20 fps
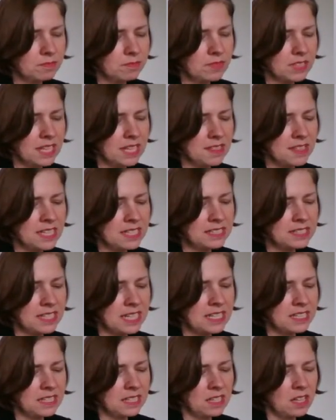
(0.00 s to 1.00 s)
The
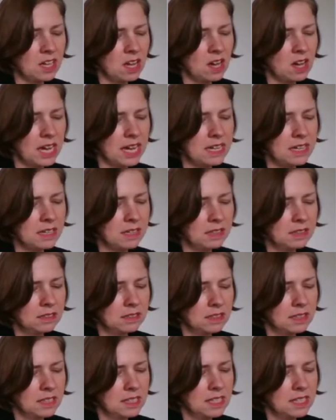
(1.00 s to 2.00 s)
center line
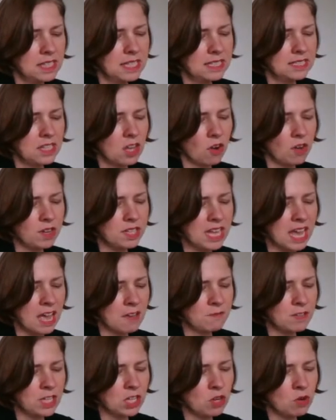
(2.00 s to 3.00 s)
is going to have
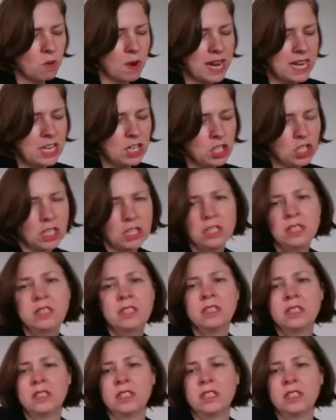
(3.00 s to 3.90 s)
an equation